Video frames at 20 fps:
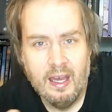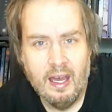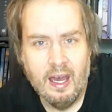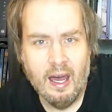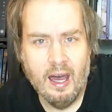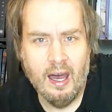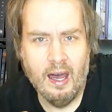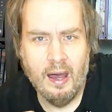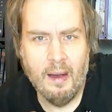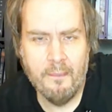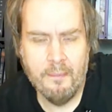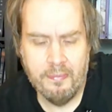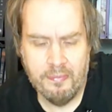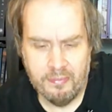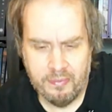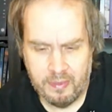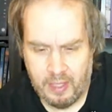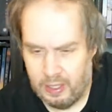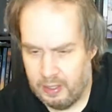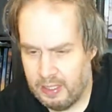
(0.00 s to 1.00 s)

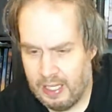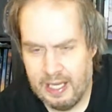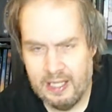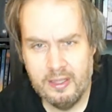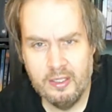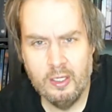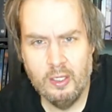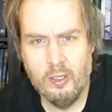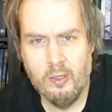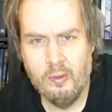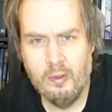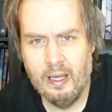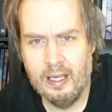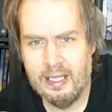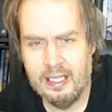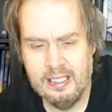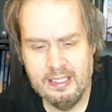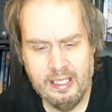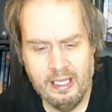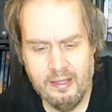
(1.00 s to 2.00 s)
The line, though,
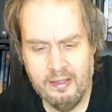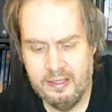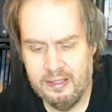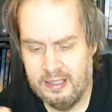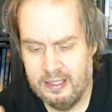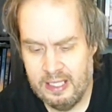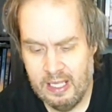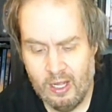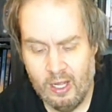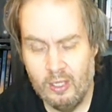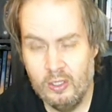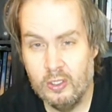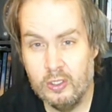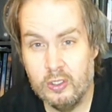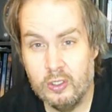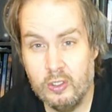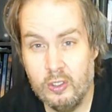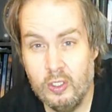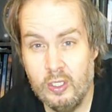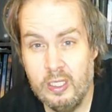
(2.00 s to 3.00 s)
like I said, they all
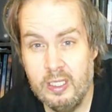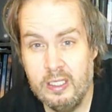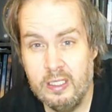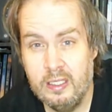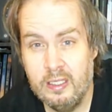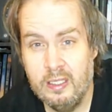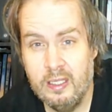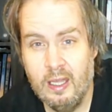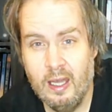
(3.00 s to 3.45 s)
looked good.